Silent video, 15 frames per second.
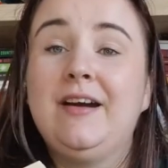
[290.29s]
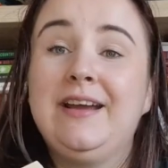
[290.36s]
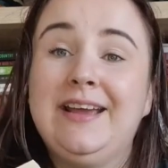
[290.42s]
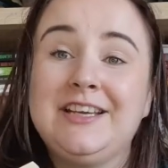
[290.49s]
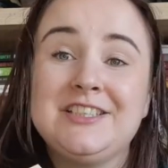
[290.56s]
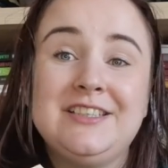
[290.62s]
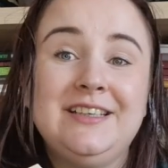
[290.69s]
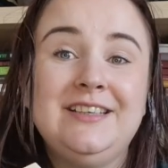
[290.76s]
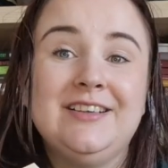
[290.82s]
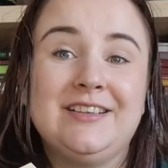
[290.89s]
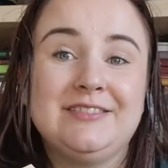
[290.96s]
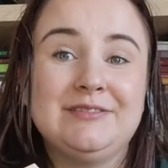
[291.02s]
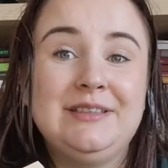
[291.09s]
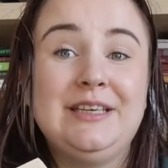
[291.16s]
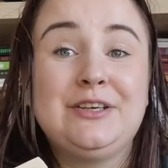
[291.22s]
actually
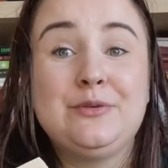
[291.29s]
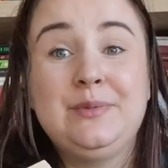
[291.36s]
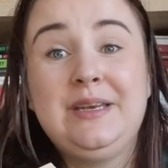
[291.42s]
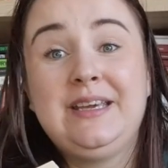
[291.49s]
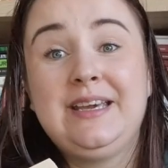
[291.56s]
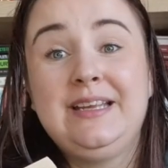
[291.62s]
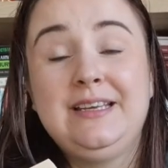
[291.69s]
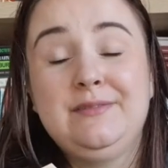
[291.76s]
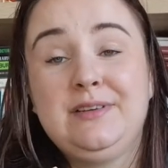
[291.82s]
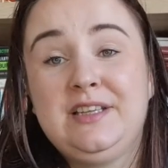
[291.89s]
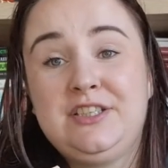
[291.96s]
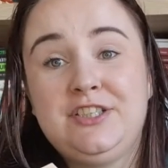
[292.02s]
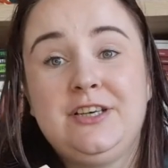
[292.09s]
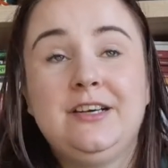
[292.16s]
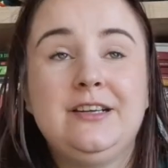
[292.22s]
not really communicating with
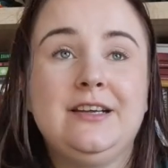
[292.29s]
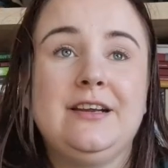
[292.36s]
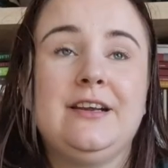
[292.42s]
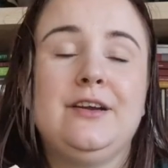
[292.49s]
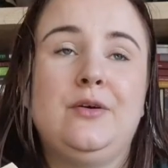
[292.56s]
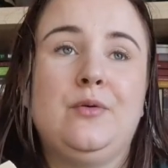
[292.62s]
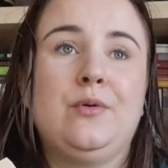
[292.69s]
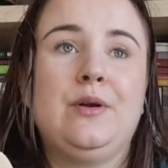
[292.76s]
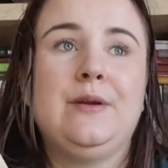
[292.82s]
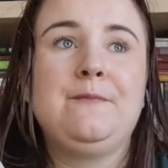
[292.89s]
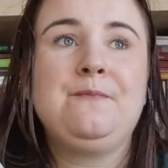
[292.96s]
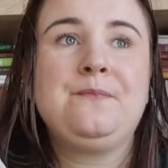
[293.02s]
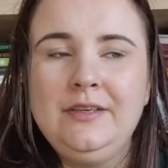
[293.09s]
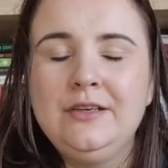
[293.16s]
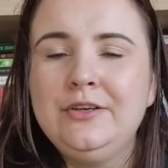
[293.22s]
each other or
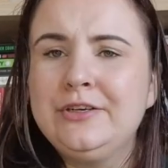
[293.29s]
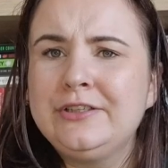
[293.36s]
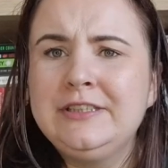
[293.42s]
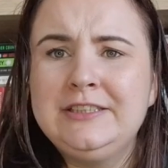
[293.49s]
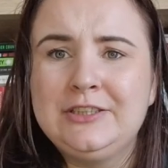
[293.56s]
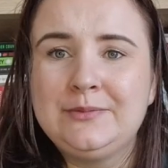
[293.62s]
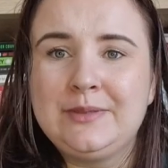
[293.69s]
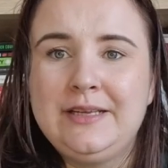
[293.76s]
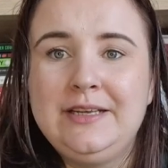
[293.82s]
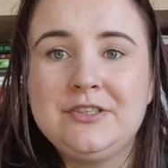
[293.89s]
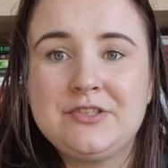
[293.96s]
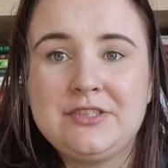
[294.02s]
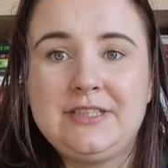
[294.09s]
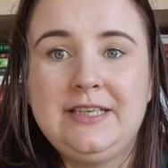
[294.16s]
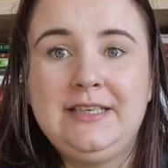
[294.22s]
learning something
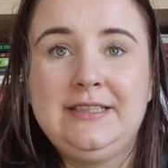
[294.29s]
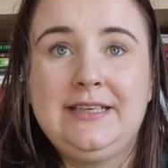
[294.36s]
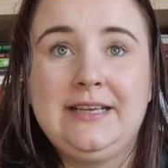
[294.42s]
interesting.